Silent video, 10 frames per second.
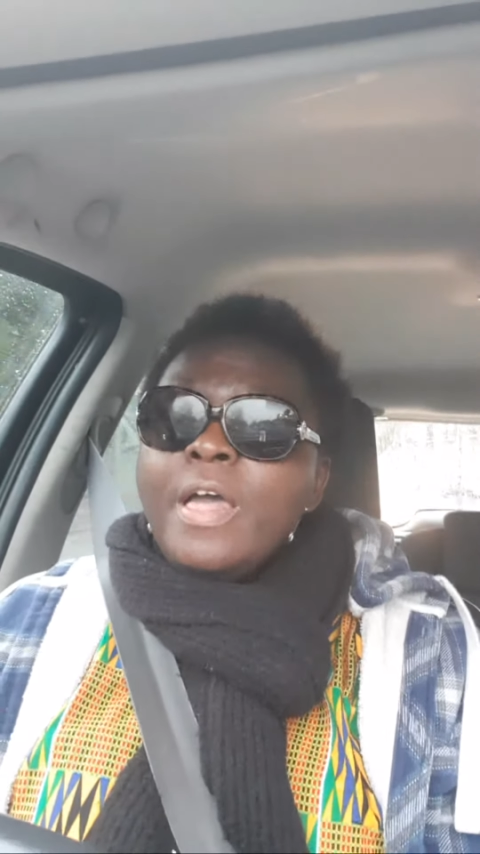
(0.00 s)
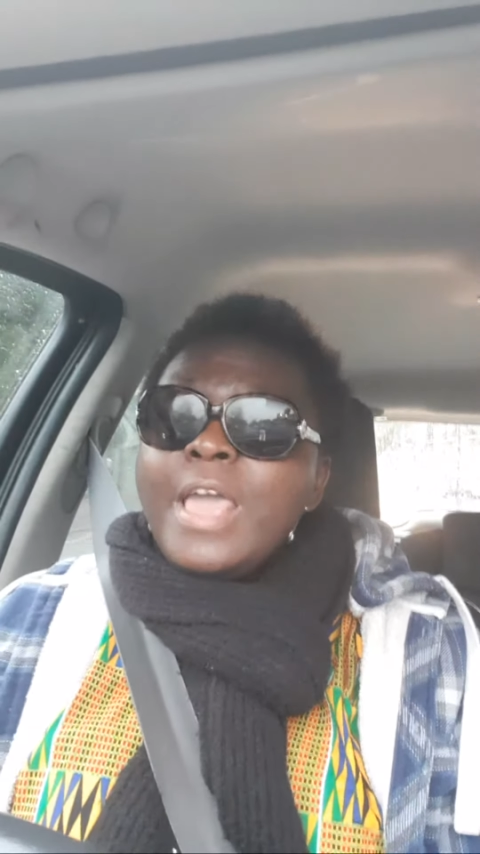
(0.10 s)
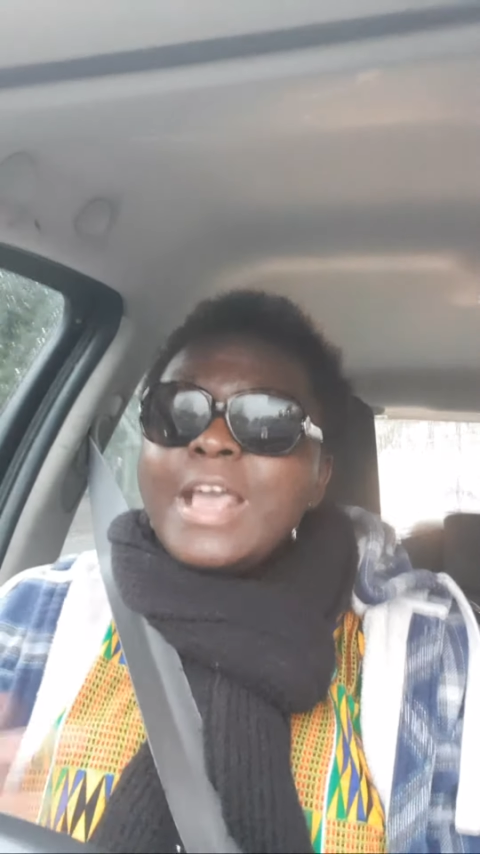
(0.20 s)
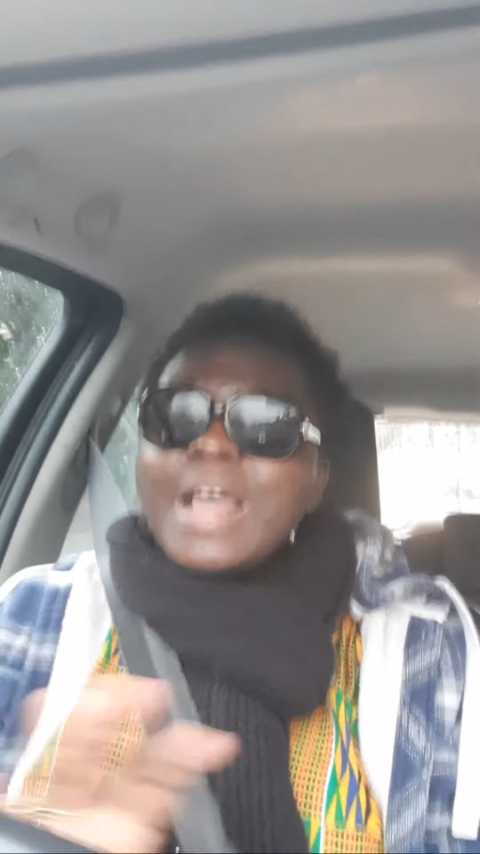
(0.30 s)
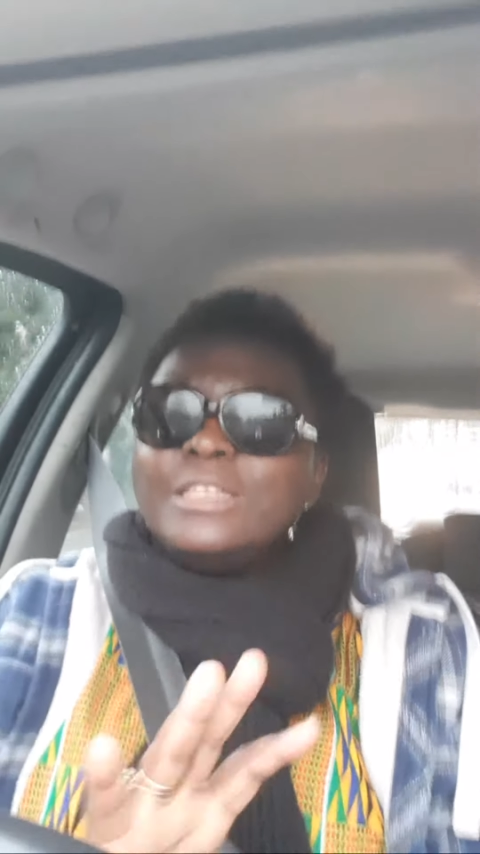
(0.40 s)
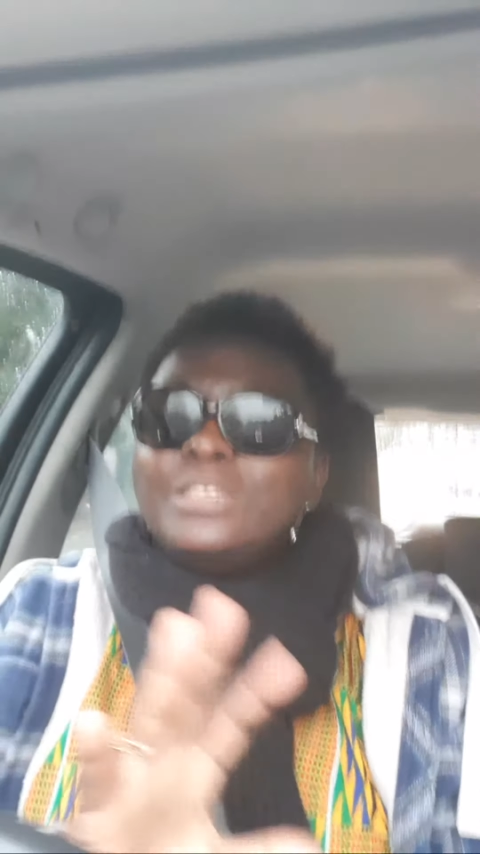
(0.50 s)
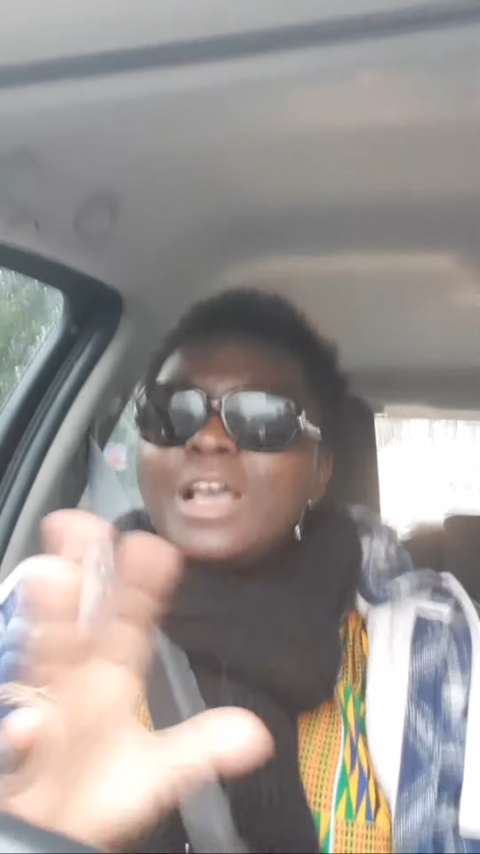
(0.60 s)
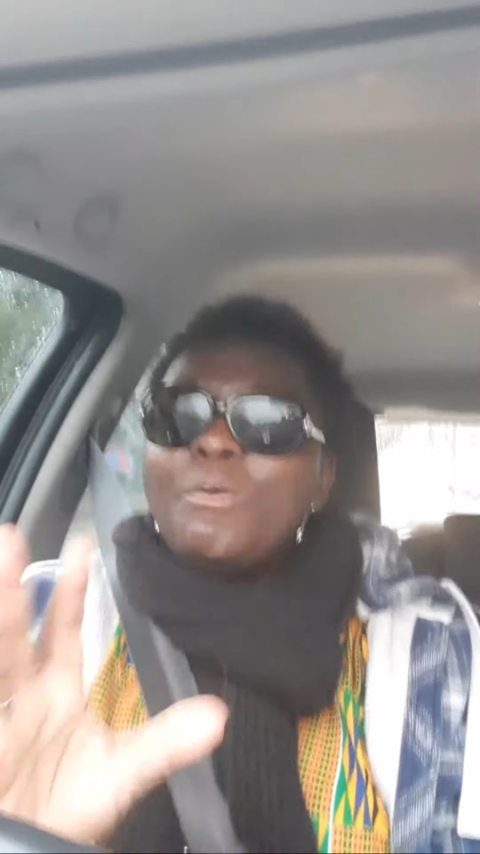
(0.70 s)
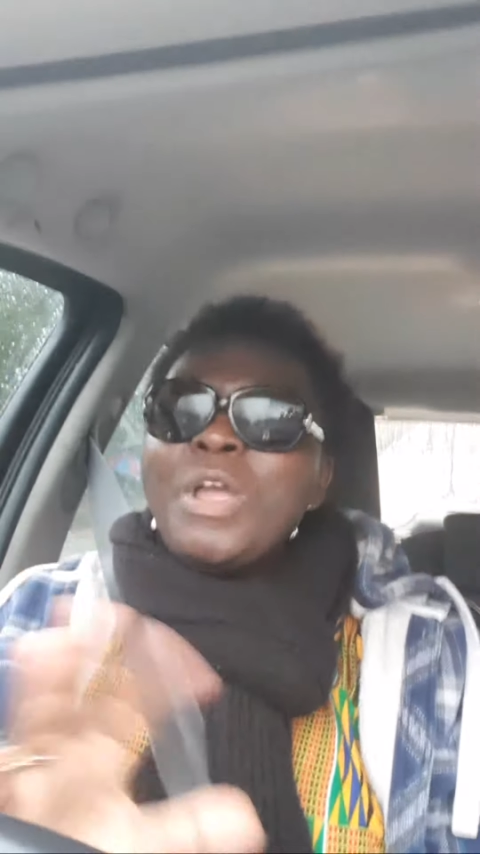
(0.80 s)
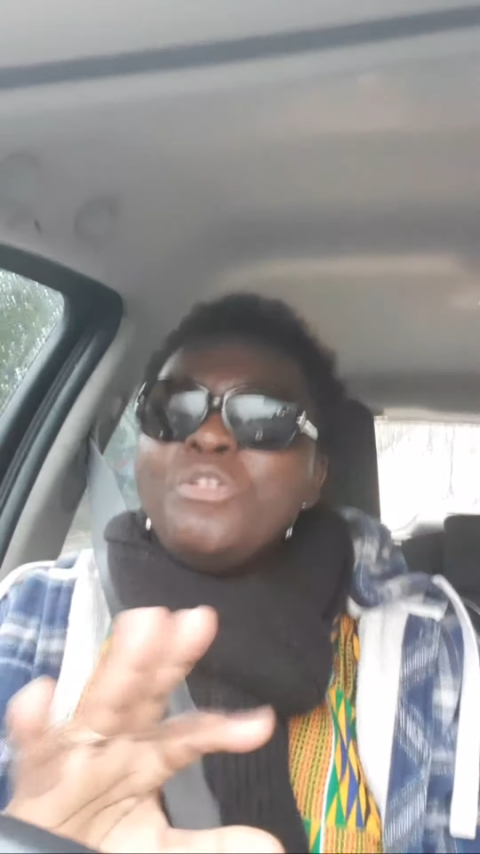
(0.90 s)
It is
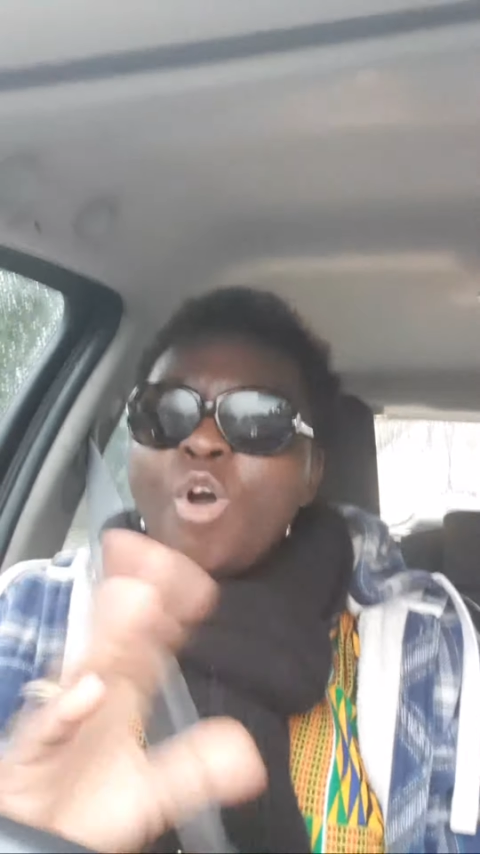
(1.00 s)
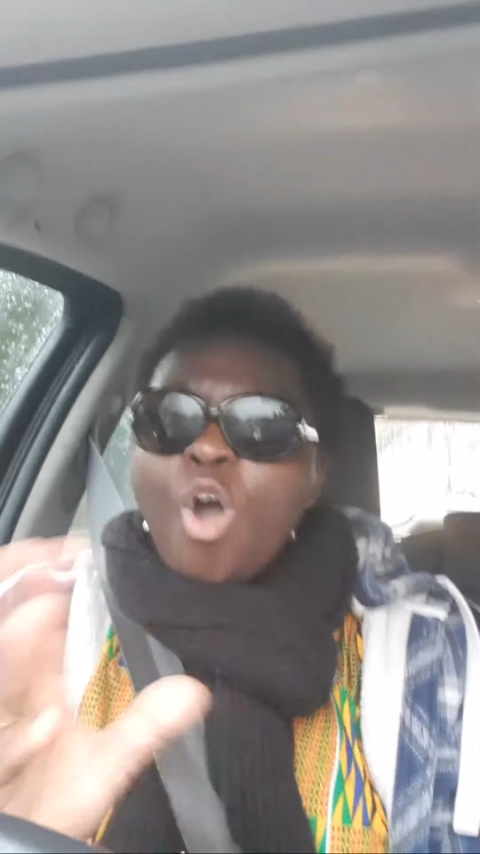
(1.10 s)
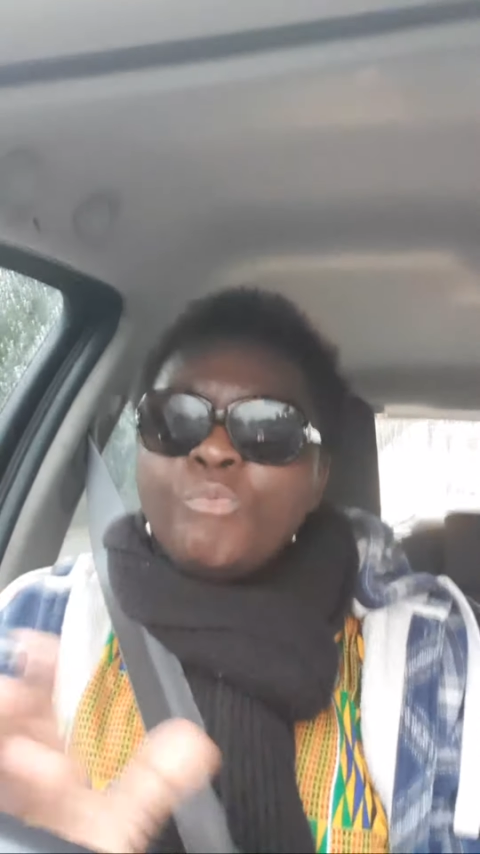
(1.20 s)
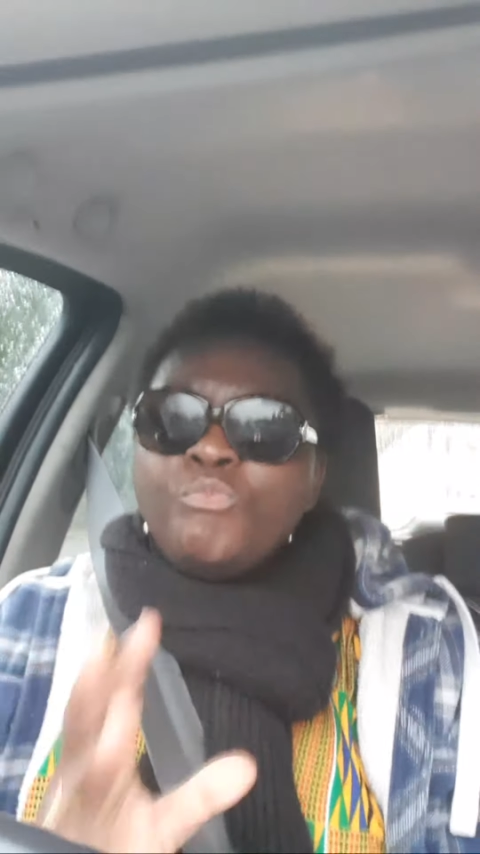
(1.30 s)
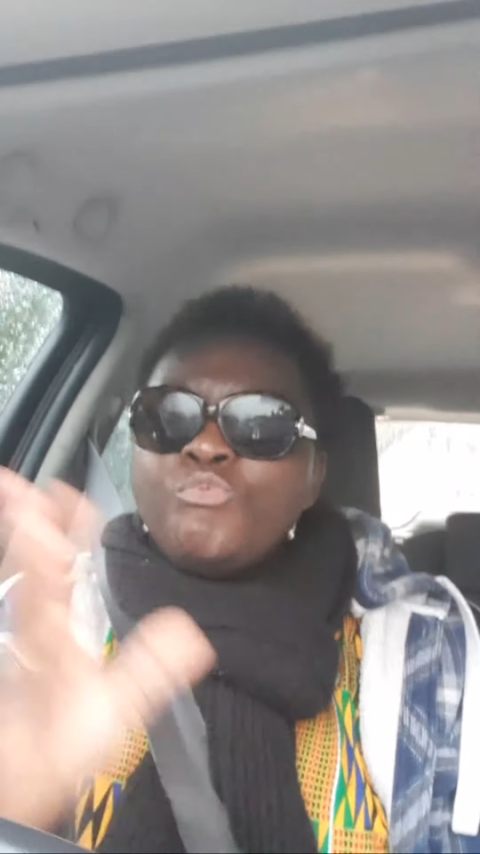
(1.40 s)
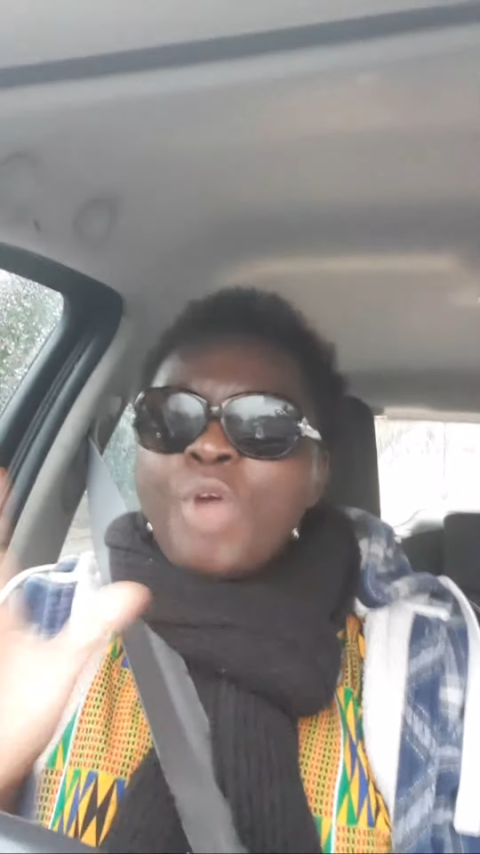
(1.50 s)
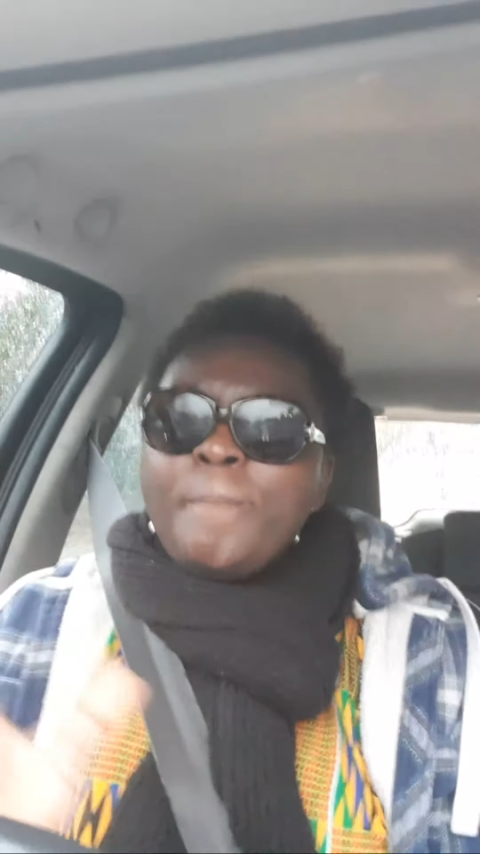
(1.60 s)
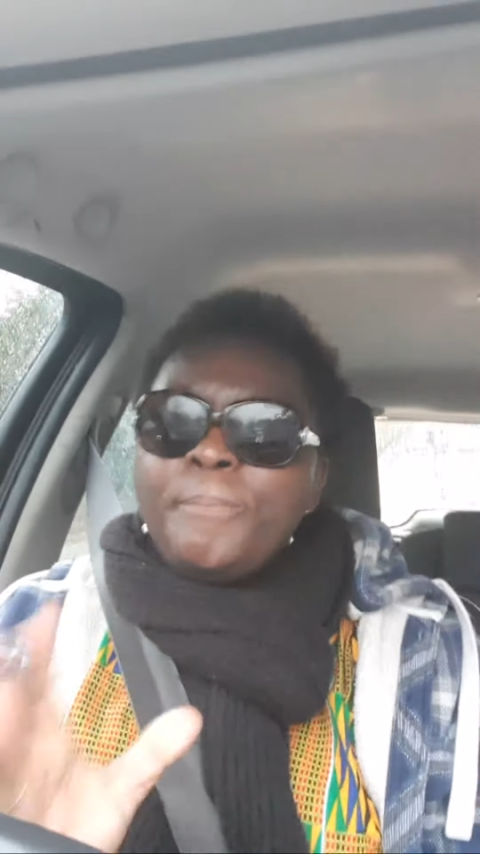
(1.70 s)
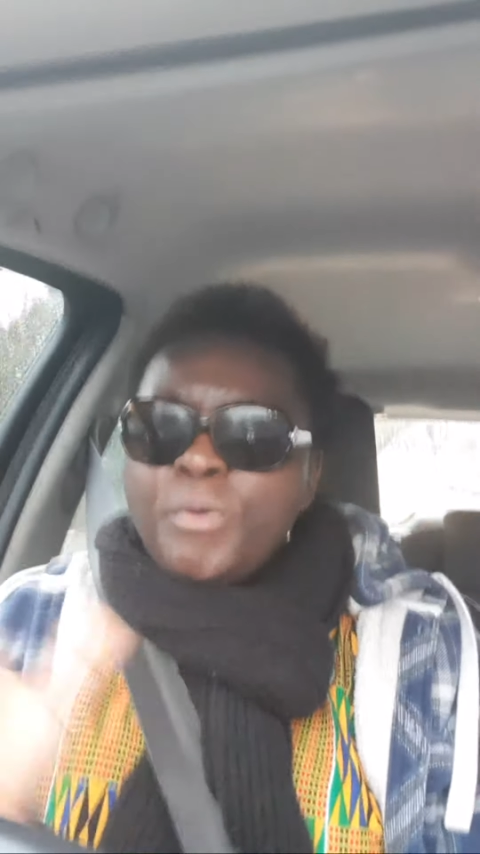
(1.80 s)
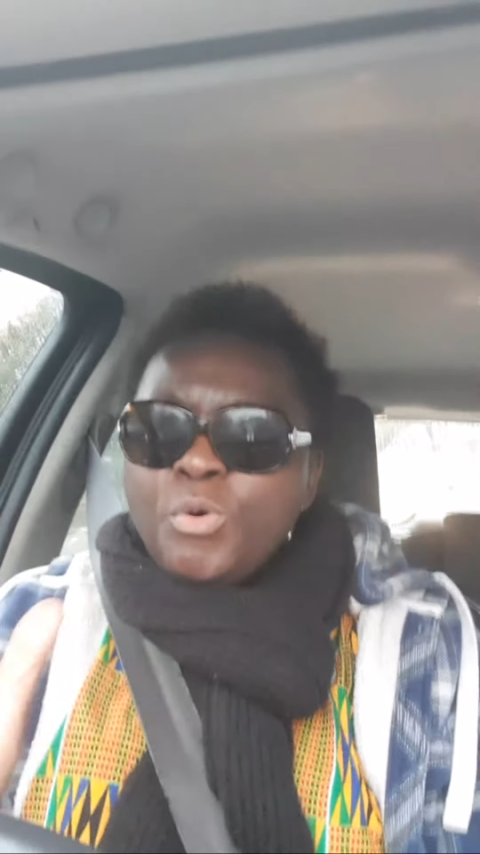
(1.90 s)
when you
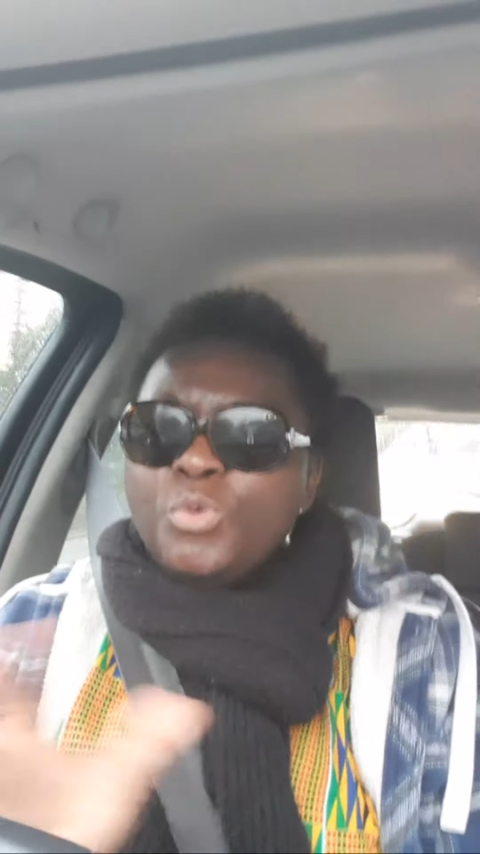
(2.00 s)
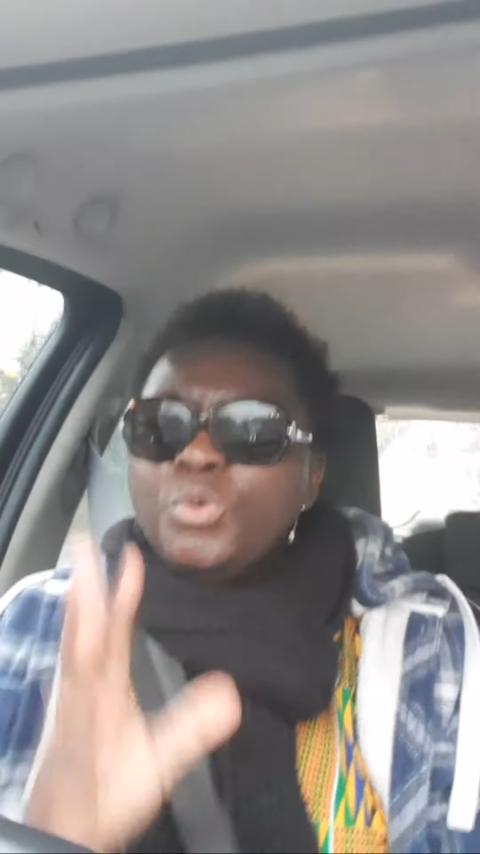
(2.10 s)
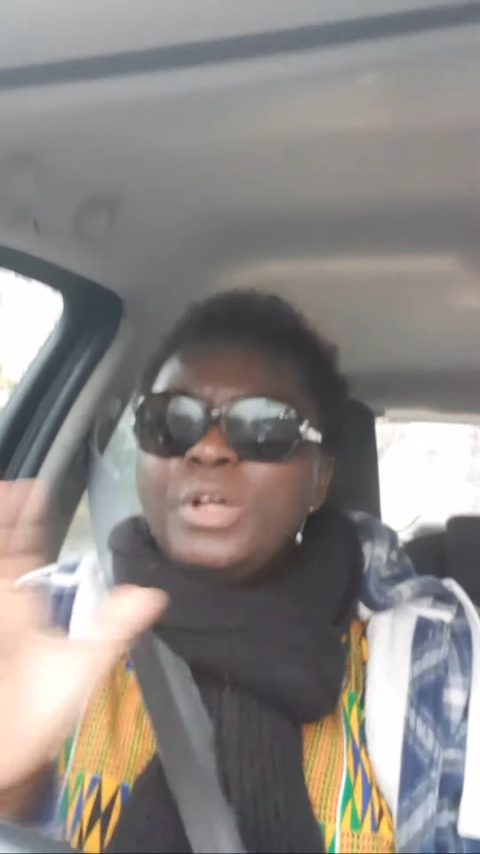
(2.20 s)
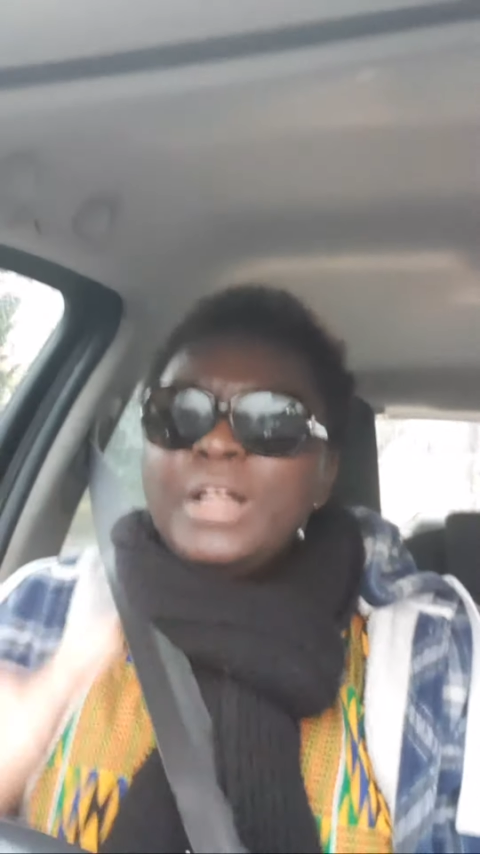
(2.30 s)
unwrap the